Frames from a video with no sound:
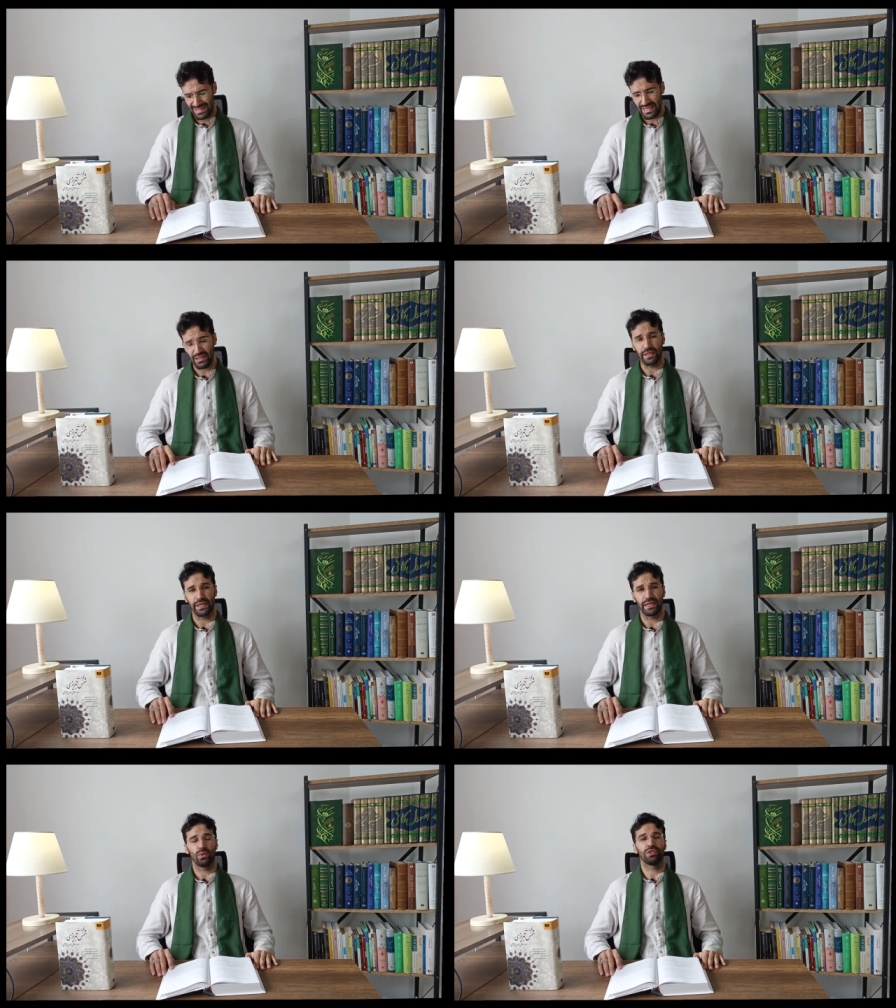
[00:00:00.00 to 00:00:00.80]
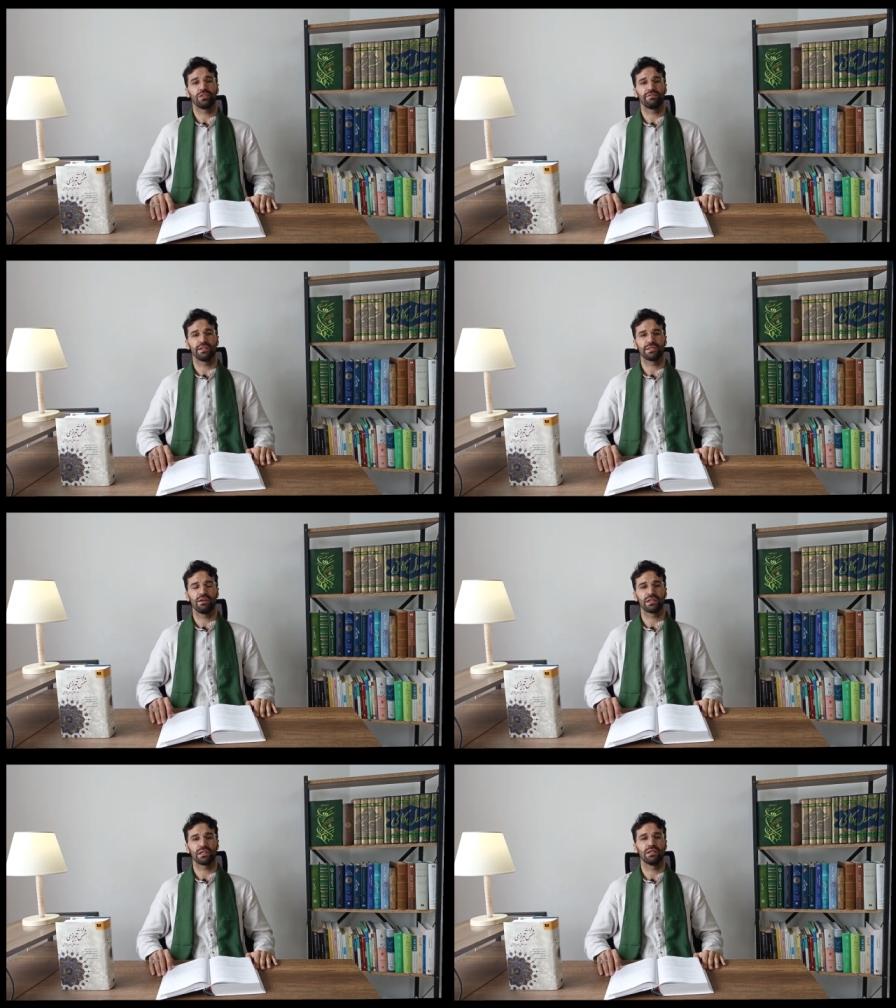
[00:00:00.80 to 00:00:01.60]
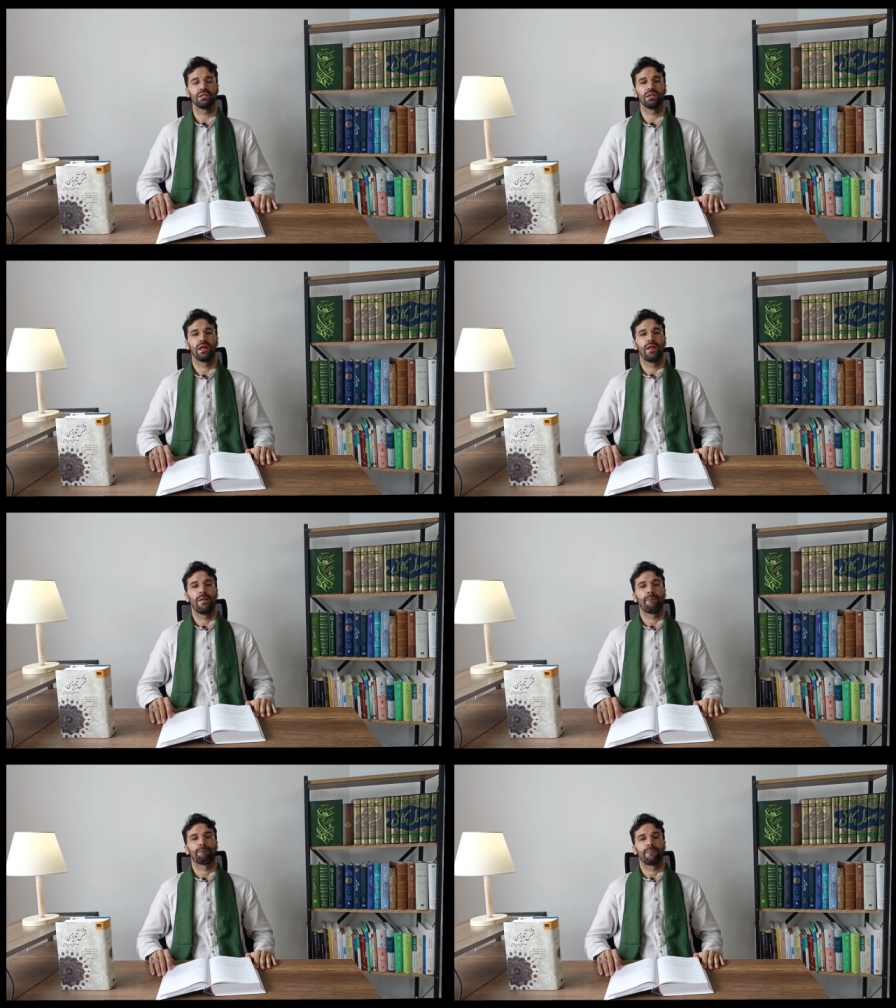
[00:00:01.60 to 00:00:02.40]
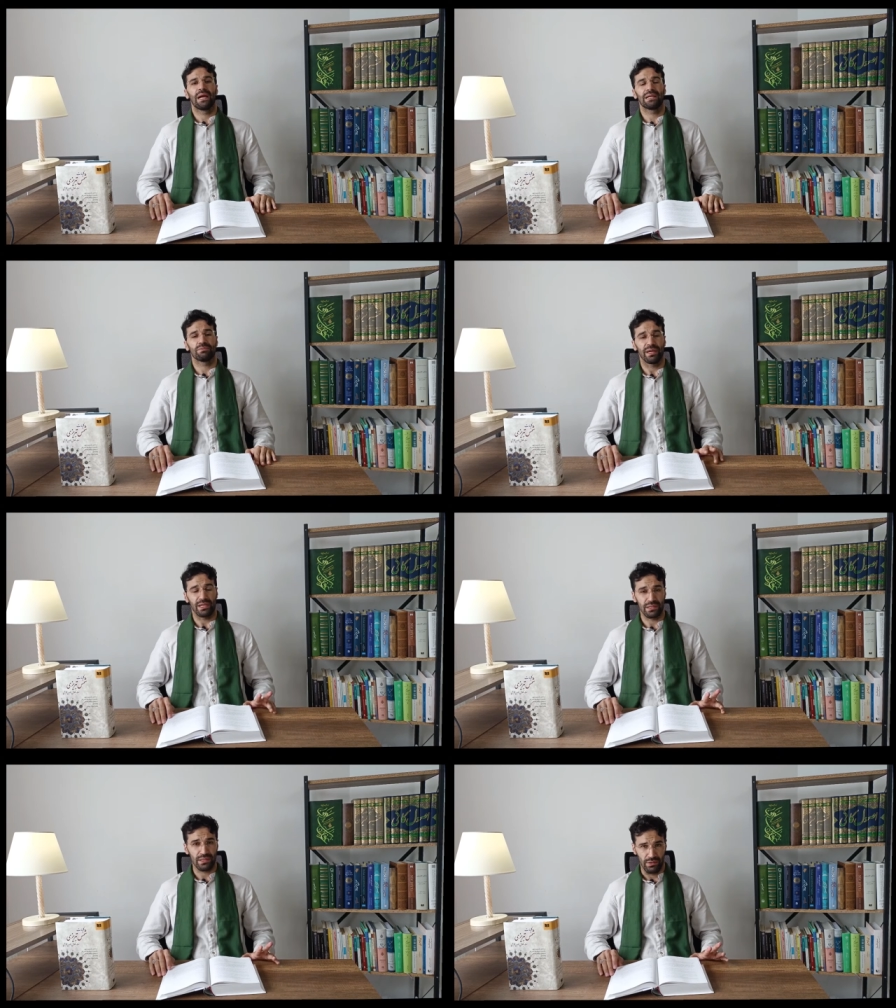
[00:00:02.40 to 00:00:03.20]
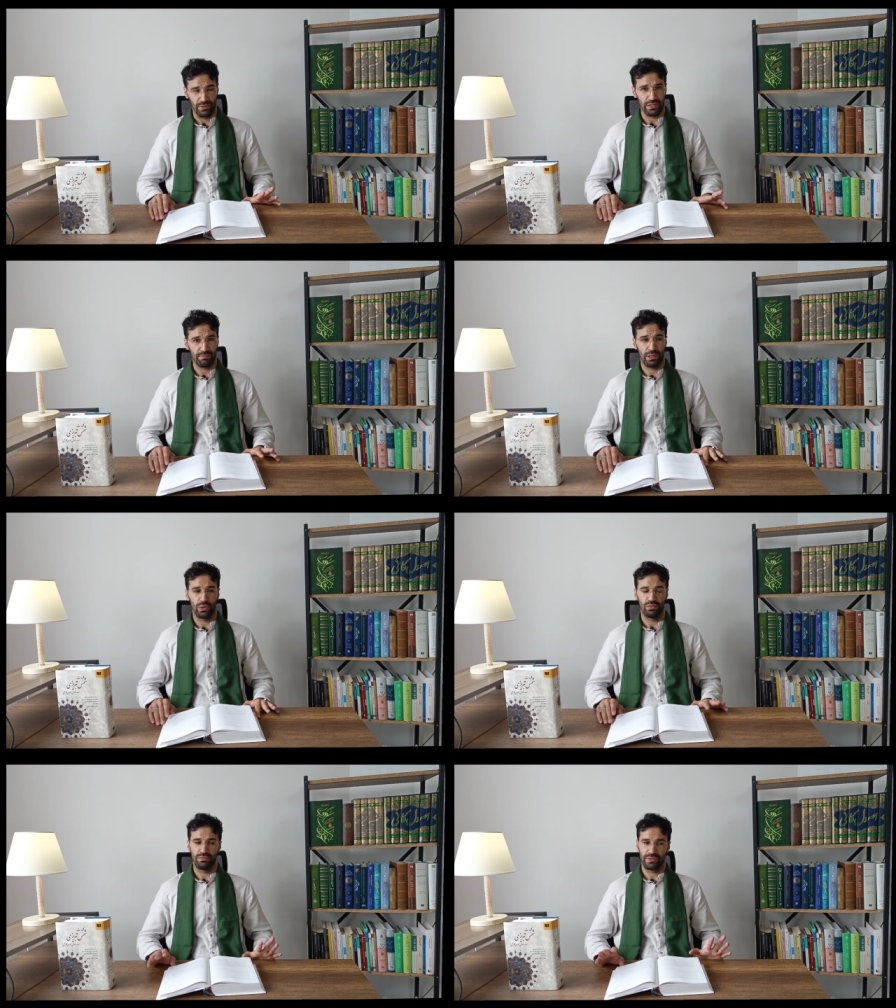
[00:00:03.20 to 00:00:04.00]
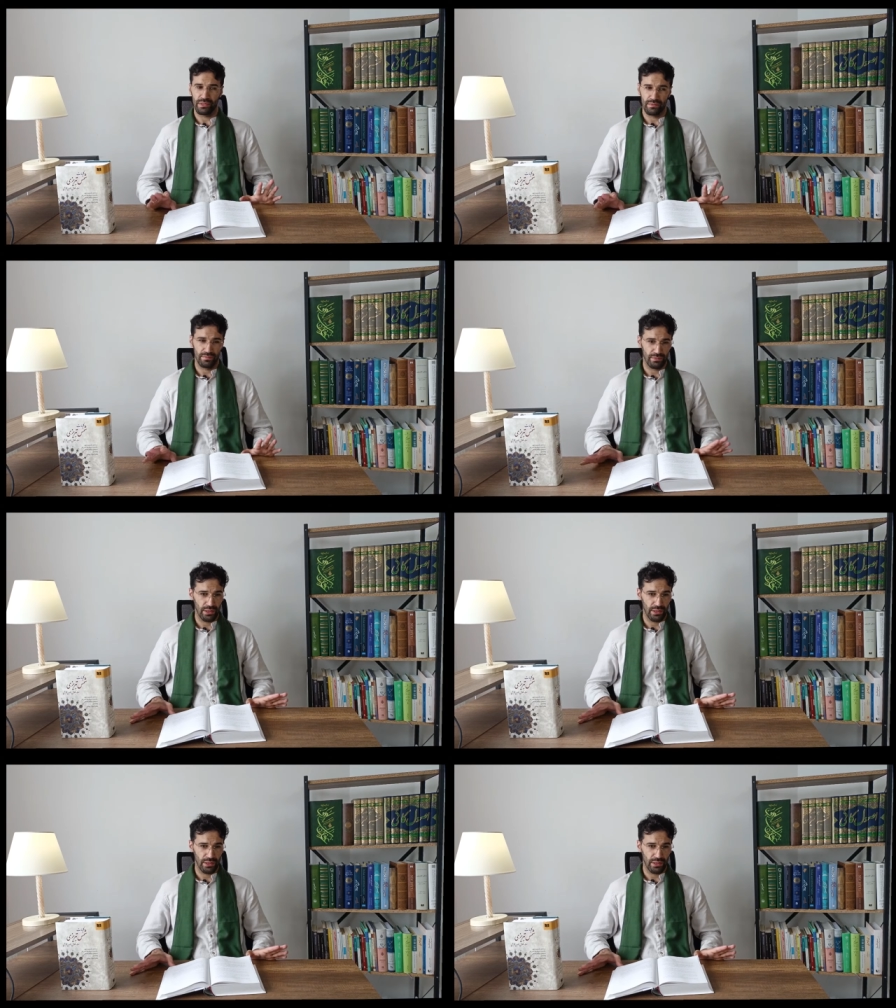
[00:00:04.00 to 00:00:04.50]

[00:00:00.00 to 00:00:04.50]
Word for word: dealing with the philosophical aspects of these poems